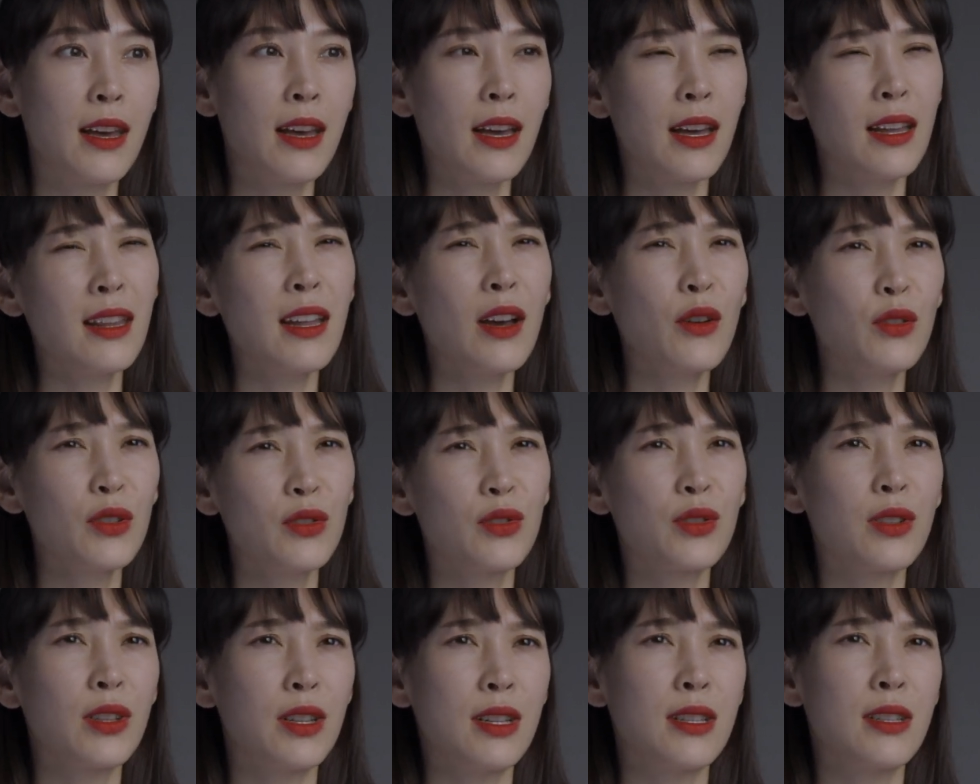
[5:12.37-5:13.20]
And that
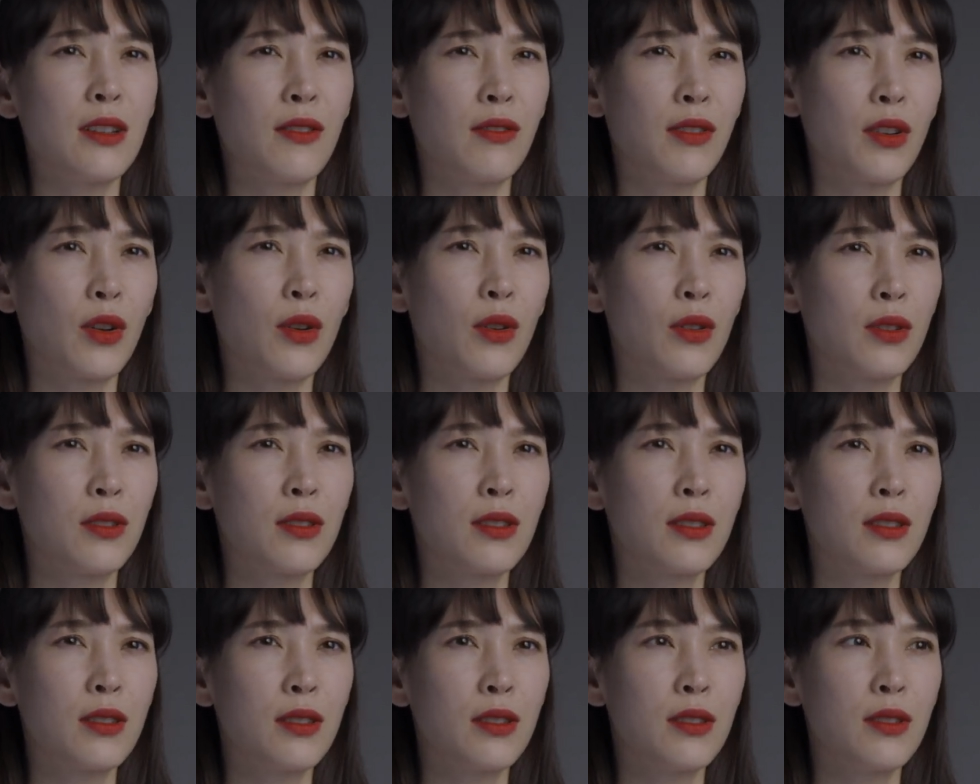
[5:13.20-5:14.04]
was really
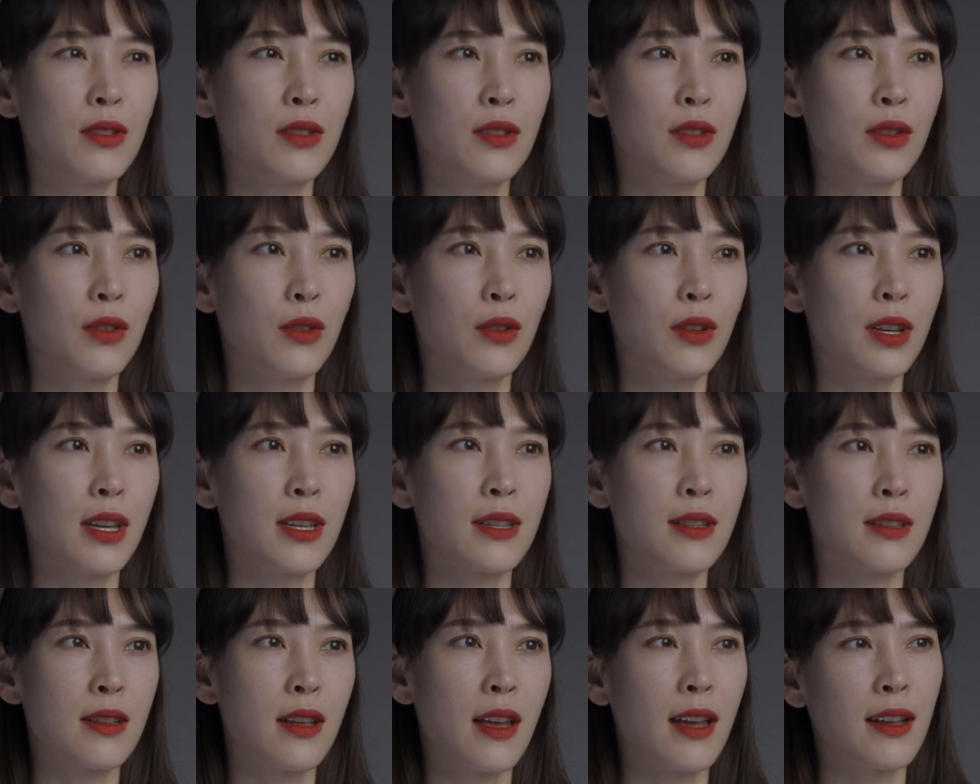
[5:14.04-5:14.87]
difficult to
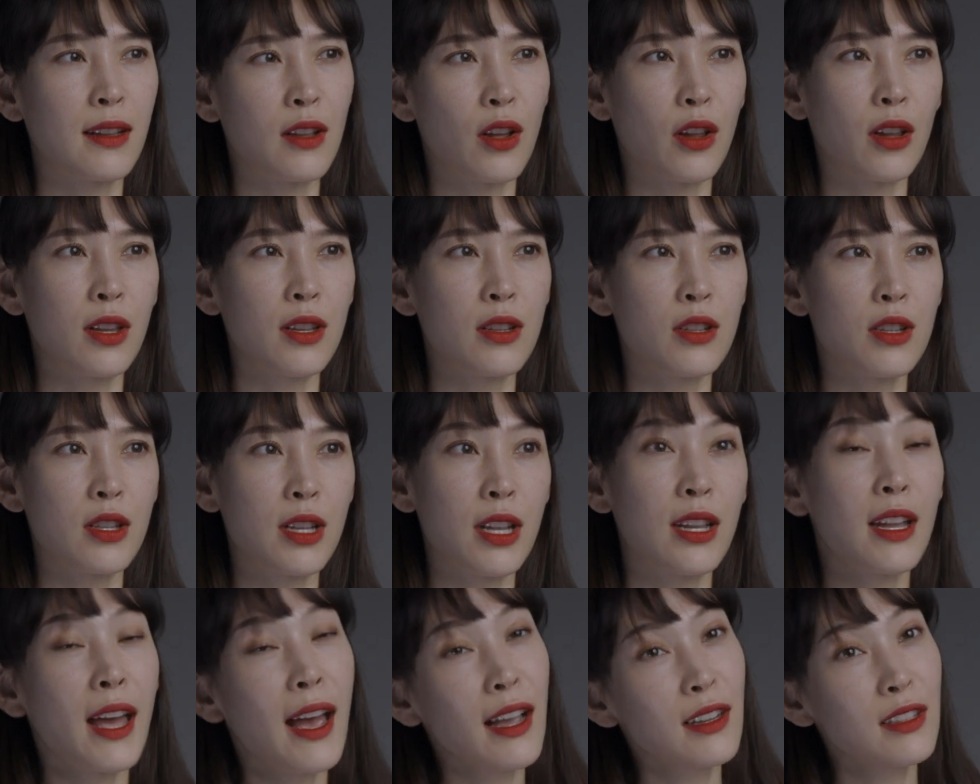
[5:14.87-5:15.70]
acknowledge.
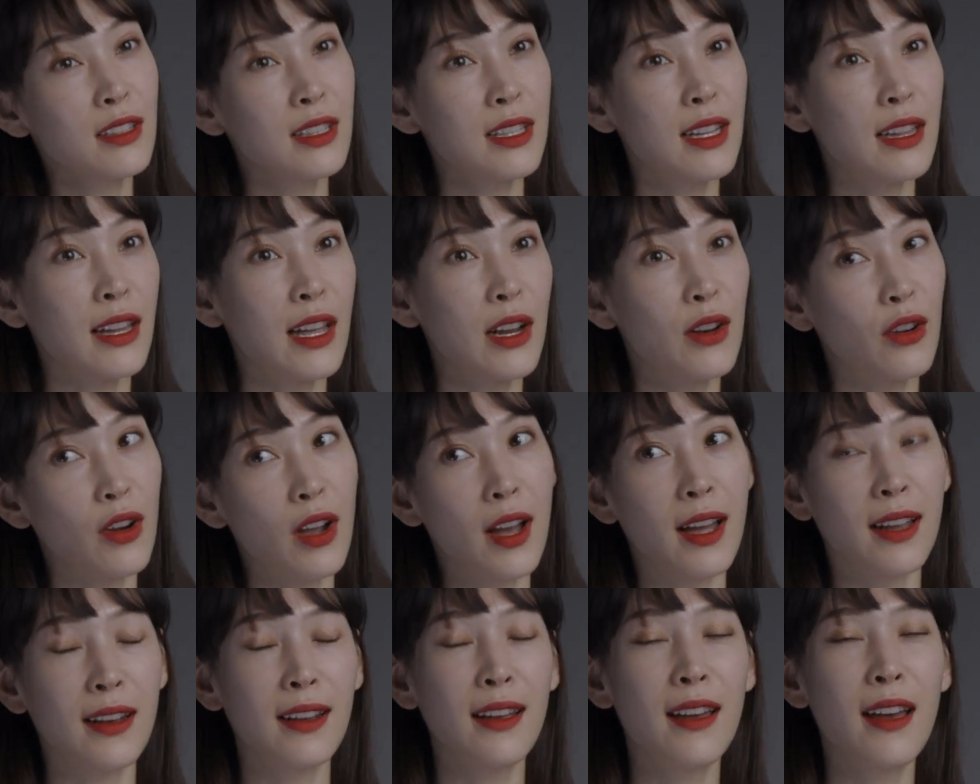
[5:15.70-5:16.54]
And actually later
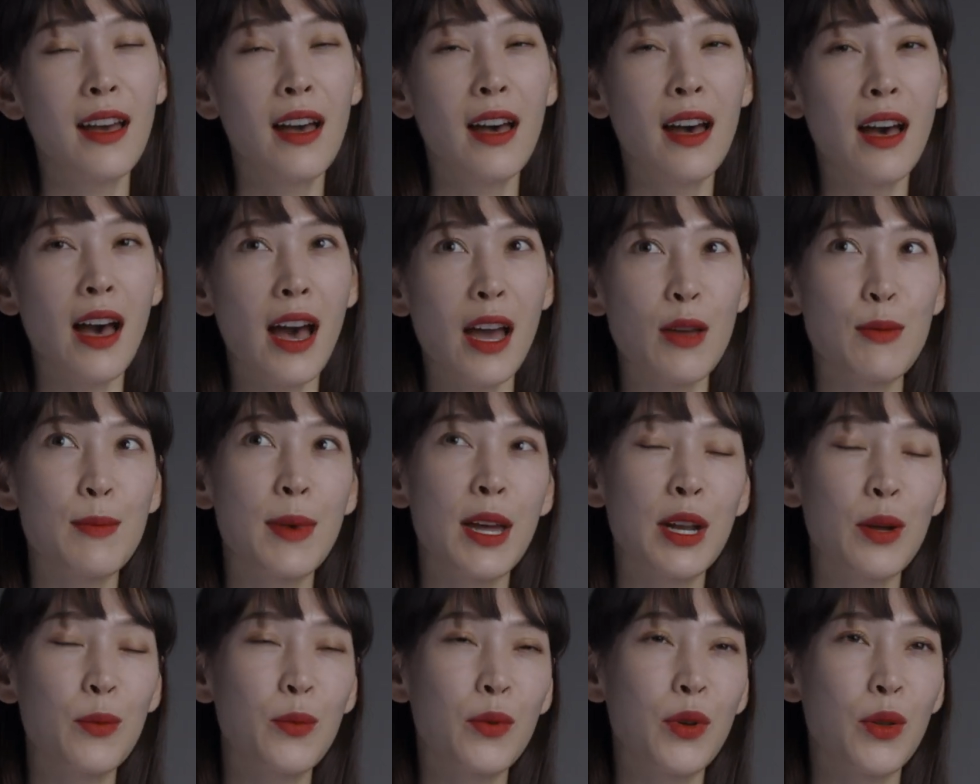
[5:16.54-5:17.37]
on, I
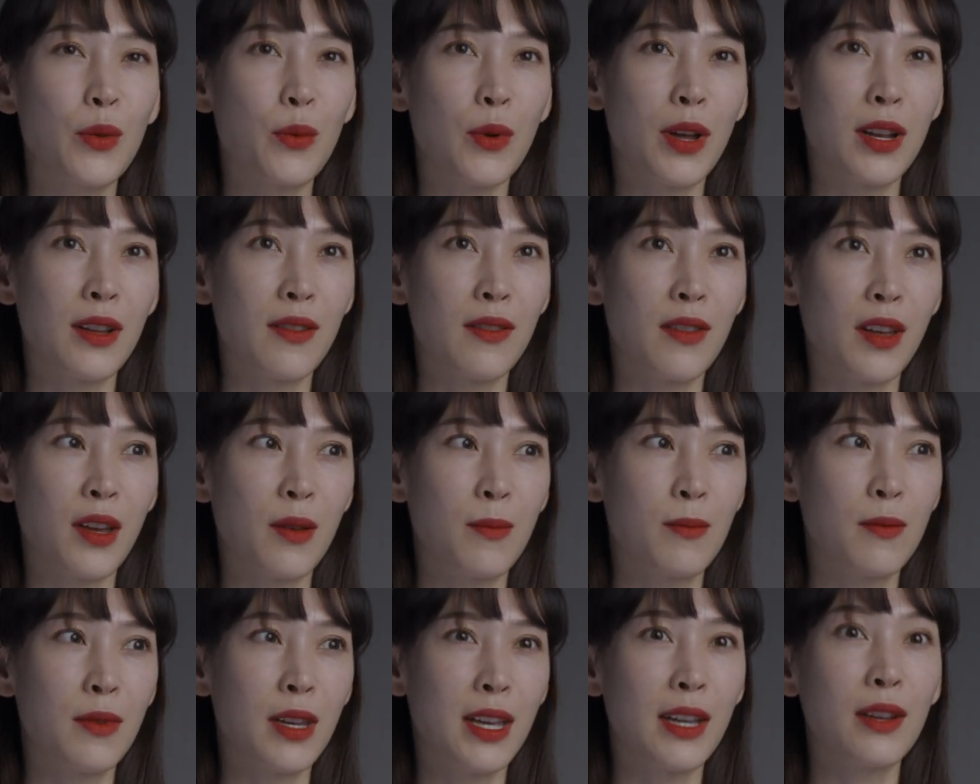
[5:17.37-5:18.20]
met up with one of
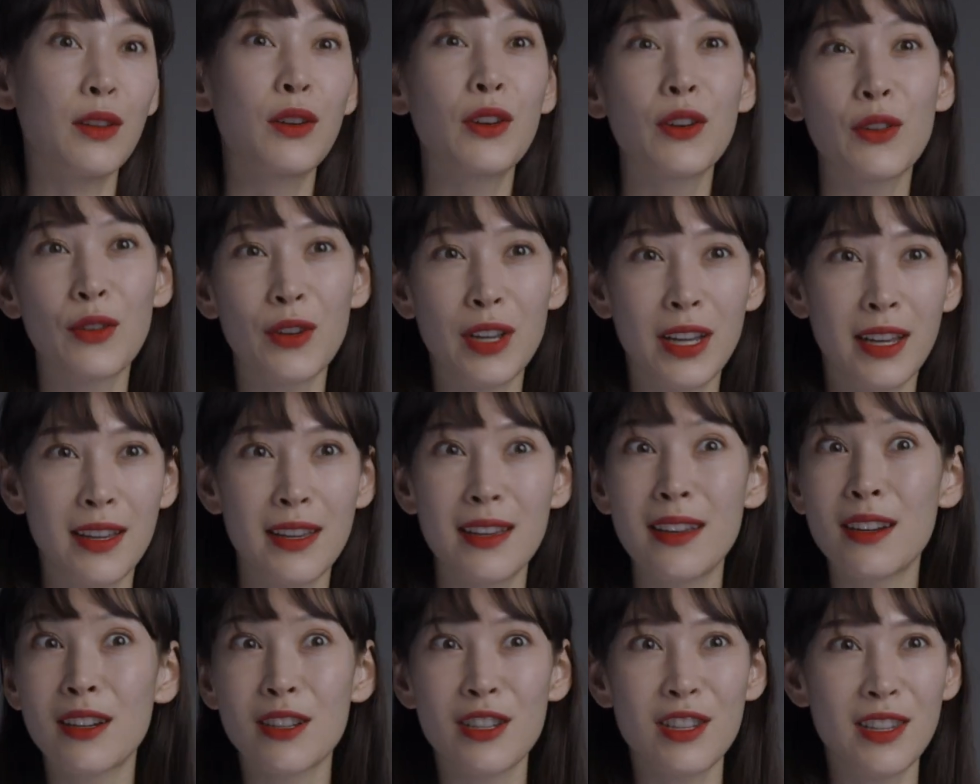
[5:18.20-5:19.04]
them in Korea
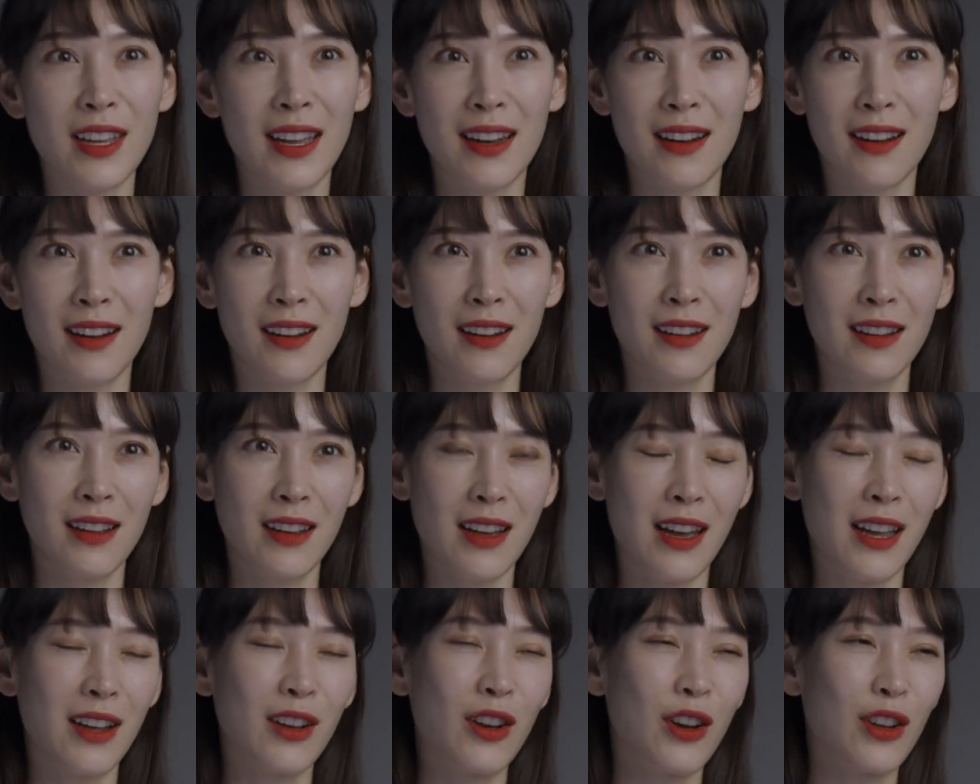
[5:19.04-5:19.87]
years later.
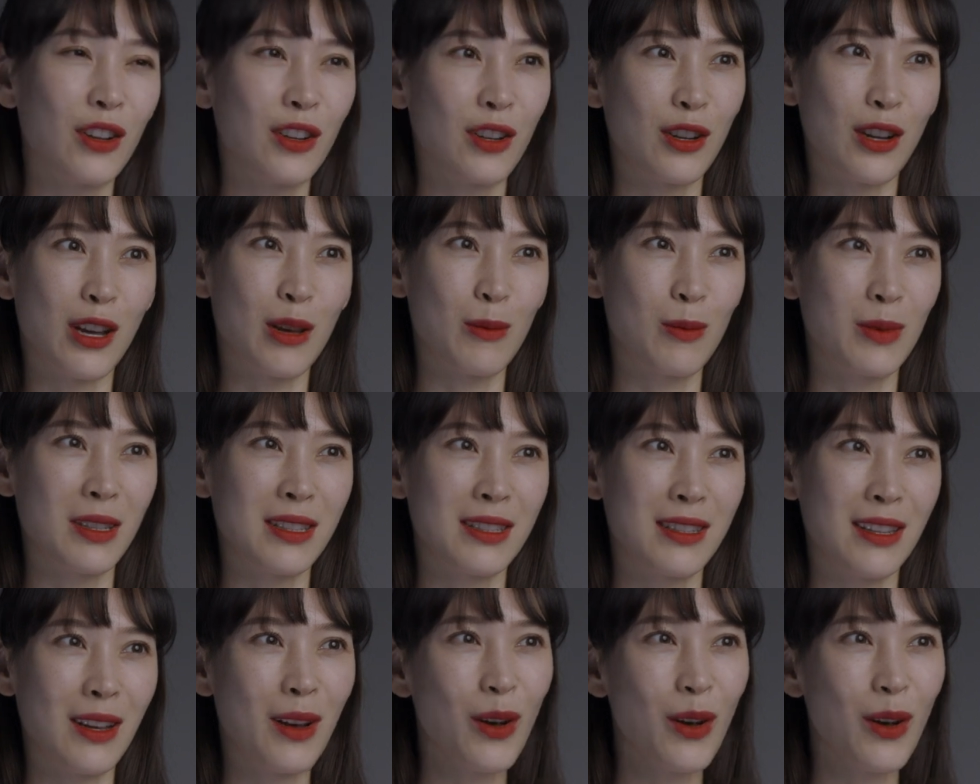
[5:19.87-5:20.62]
I called her up. I said,